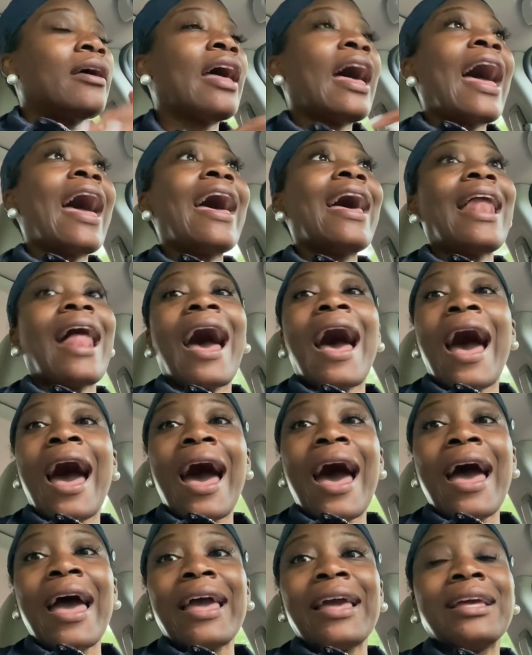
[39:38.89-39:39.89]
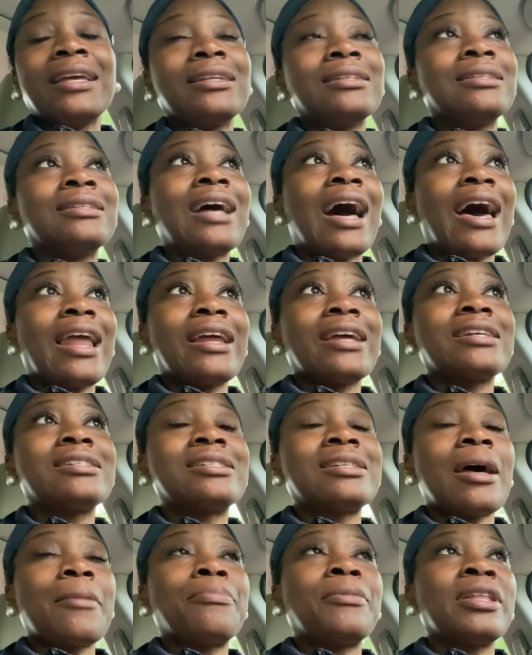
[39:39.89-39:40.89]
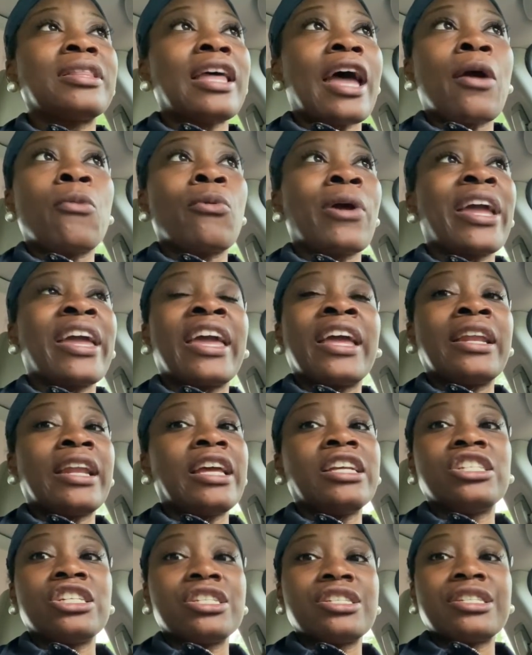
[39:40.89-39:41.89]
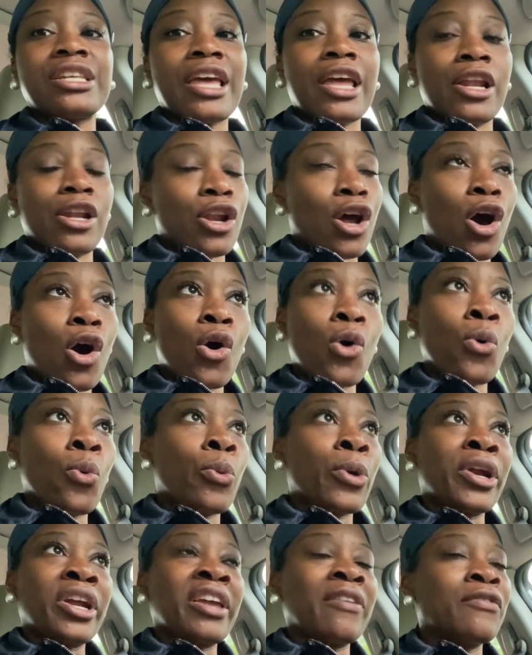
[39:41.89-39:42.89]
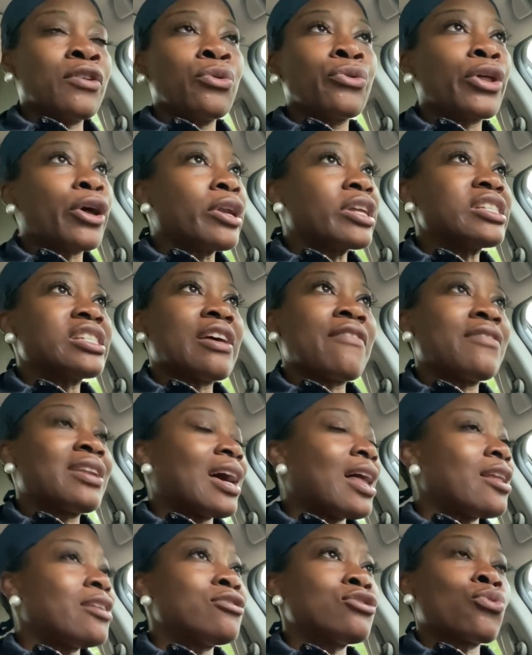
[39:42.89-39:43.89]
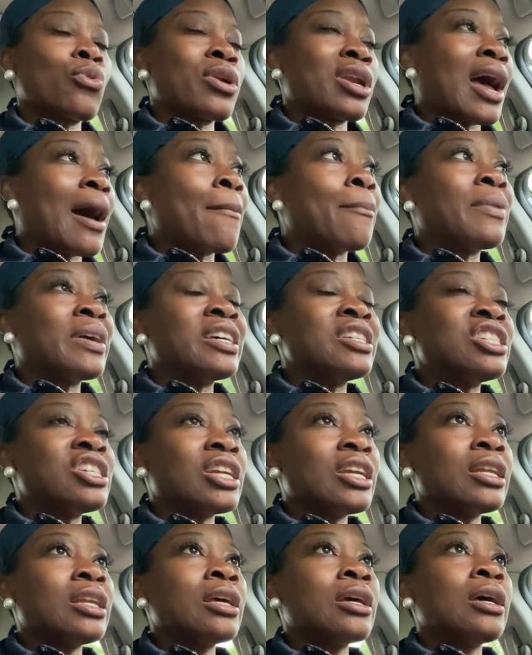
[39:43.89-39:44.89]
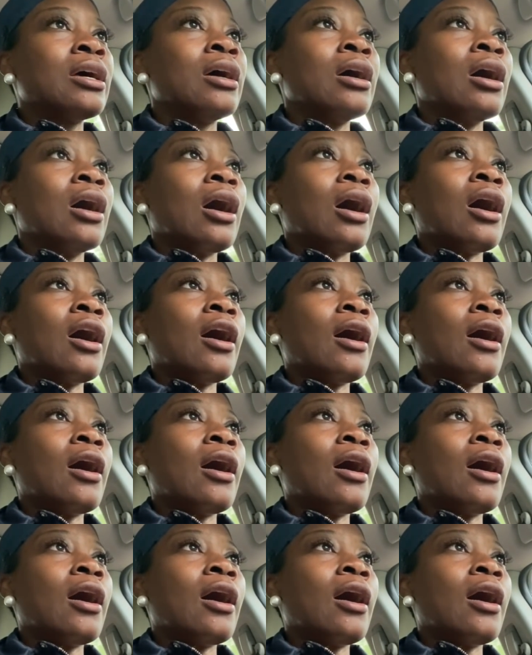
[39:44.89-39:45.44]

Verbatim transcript: had I not accepted that rate and they just said no, we're giving you thirty-seven dollars, we're not budging.